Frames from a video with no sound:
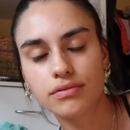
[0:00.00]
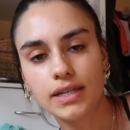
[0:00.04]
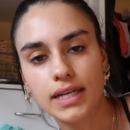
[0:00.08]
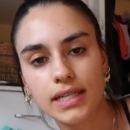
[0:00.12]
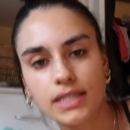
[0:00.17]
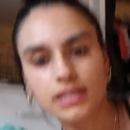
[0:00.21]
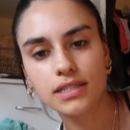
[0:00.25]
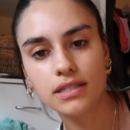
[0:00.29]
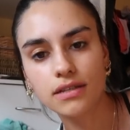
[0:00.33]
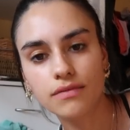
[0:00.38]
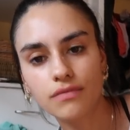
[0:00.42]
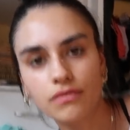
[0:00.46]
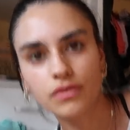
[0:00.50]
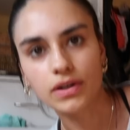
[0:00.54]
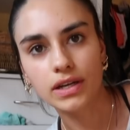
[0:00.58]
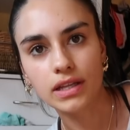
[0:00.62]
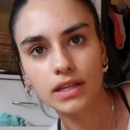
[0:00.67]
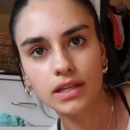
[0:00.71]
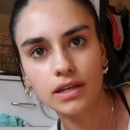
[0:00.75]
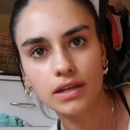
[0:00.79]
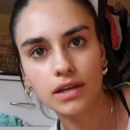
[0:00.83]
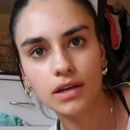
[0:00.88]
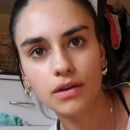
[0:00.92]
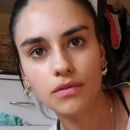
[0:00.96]
It's a
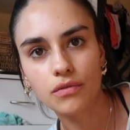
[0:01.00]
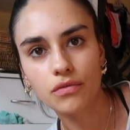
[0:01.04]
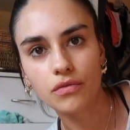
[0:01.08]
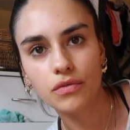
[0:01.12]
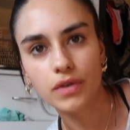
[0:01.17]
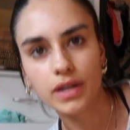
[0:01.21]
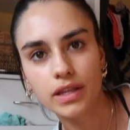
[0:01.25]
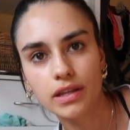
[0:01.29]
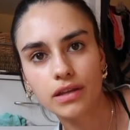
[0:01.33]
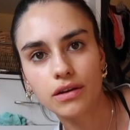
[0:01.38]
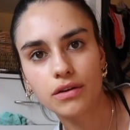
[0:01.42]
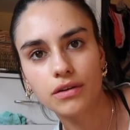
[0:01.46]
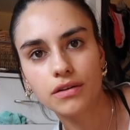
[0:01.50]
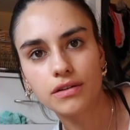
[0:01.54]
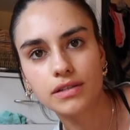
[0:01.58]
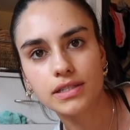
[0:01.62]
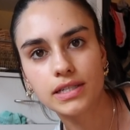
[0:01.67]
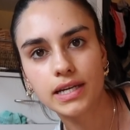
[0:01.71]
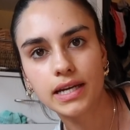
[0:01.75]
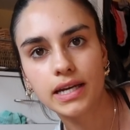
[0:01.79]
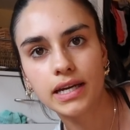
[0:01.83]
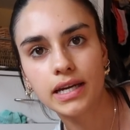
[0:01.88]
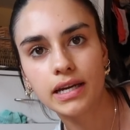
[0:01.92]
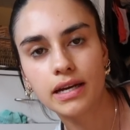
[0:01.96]
really, really hot
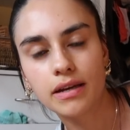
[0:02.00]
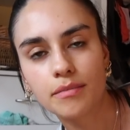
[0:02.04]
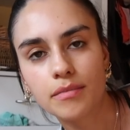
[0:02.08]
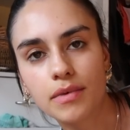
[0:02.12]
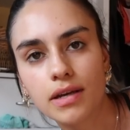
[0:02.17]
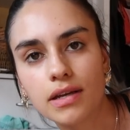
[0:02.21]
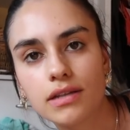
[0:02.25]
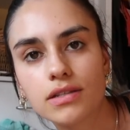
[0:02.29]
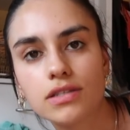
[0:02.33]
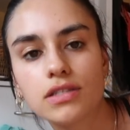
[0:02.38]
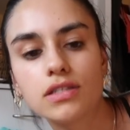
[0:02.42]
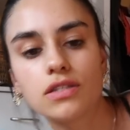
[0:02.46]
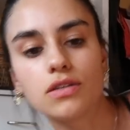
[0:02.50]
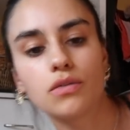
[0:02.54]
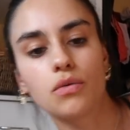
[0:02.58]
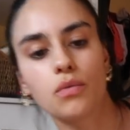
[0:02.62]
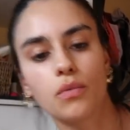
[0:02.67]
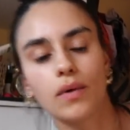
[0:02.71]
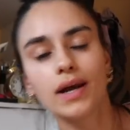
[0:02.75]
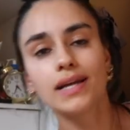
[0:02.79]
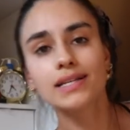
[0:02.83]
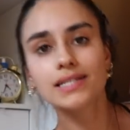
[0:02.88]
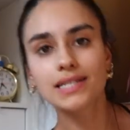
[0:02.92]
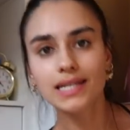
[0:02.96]
day. I'm
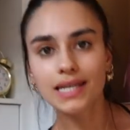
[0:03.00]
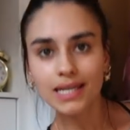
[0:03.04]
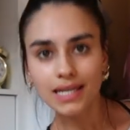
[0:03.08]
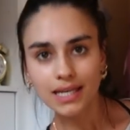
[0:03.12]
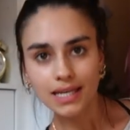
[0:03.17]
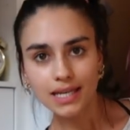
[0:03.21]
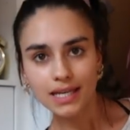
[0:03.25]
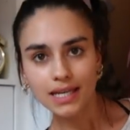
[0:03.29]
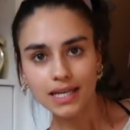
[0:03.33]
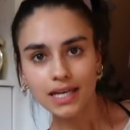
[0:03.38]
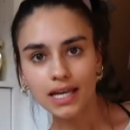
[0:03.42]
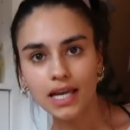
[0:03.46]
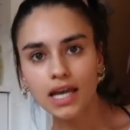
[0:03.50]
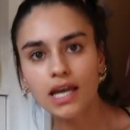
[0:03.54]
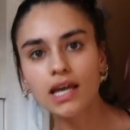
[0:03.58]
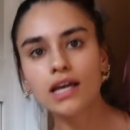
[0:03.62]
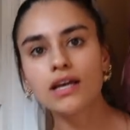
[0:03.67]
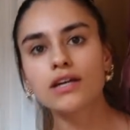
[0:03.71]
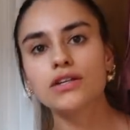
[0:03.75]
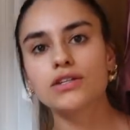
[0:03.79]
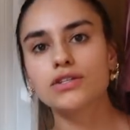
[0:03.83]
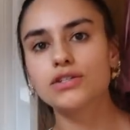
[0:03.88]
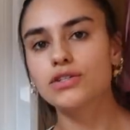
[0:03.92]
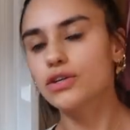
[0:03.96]
sweating.
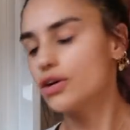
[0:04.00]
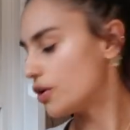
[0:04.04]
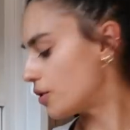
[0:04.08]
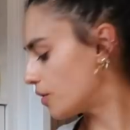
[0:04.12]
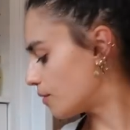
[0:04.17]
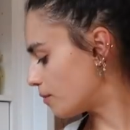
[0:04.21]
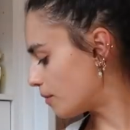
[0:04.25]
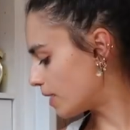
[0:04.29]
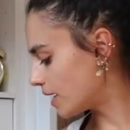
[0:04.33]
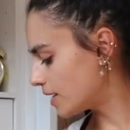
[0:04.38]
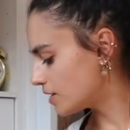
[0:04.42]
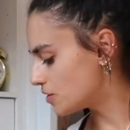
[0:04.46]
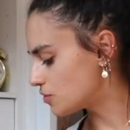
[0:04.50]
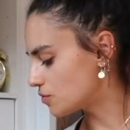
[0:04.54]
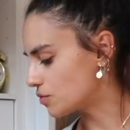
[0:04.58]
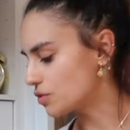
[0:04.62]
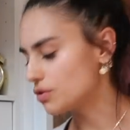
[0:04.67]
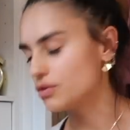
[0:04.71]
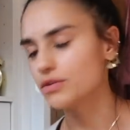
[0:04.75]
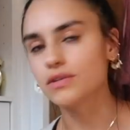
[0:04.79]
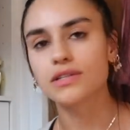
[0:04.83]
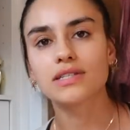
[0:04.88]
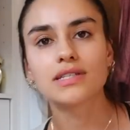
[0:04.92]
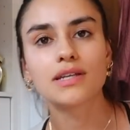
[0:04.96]
So my
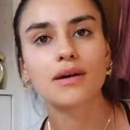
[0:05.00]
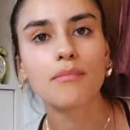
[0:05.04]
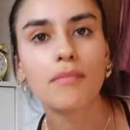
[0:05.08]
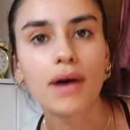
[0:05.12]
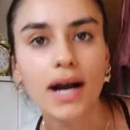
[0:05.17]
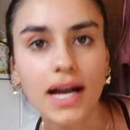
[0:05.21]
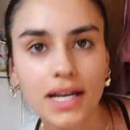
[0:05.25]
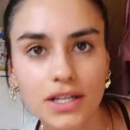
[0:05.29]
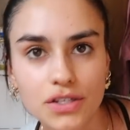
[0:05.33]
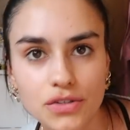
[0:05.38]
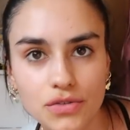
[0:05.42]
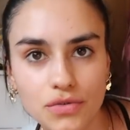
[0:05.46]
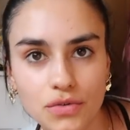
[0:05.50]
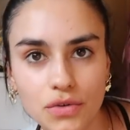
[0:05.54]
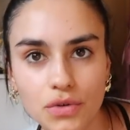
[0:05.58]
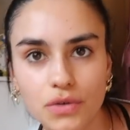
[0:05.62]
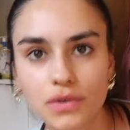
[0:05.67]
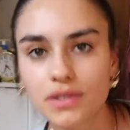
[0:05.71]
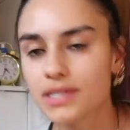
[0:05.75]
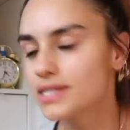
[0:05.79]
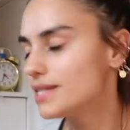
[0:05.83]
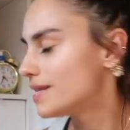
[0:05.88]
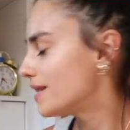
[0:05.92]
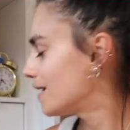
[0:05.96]
drawers, these
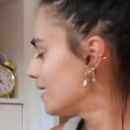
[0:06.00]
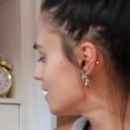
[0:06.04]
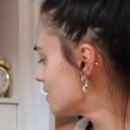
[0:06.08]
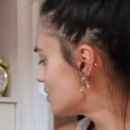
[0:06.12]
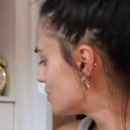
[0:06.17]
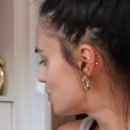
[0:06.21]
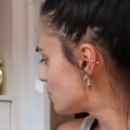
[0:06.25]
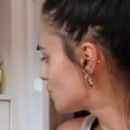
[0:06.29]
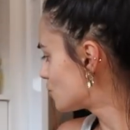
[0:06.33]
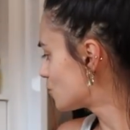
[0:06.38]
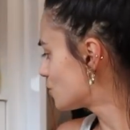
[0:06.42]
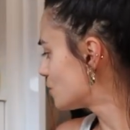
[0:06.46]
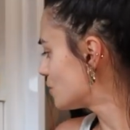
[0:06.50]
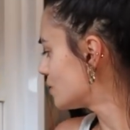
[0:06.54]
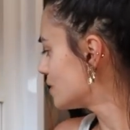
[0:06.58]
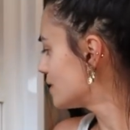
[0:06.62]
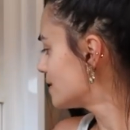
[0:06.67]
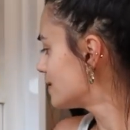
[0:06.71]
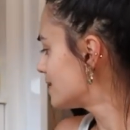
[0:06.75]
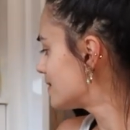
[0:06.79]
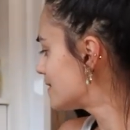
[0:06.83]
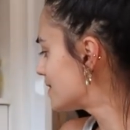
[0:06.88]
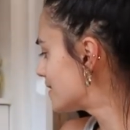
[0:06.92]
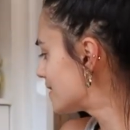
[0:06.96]

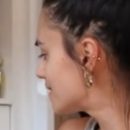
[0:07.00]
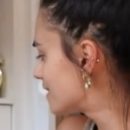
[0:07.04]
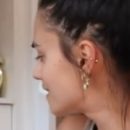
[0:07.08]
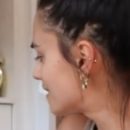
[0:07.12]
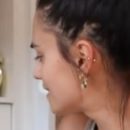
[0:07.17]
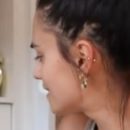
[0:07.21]
drawers,